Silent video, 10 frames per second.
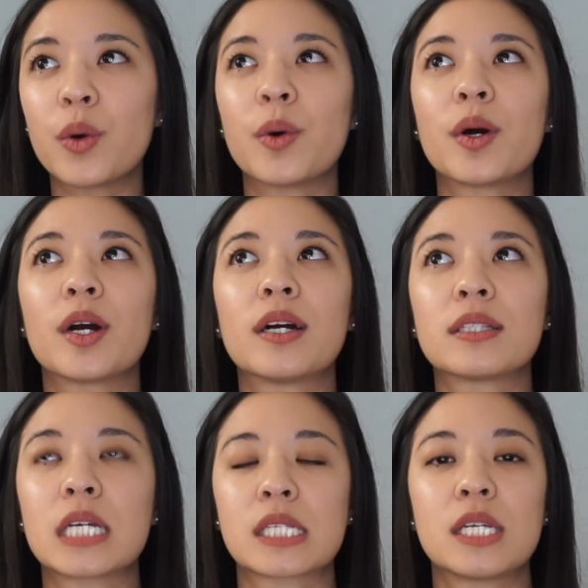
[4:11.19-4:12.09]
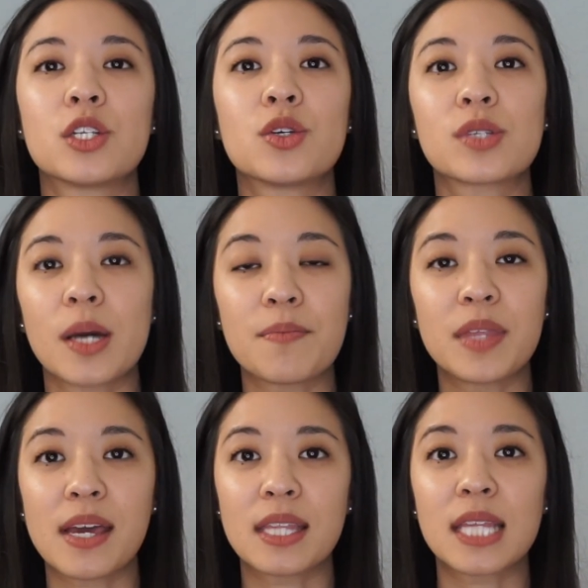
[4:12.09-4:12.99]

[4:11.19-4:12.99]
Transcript: or listen to something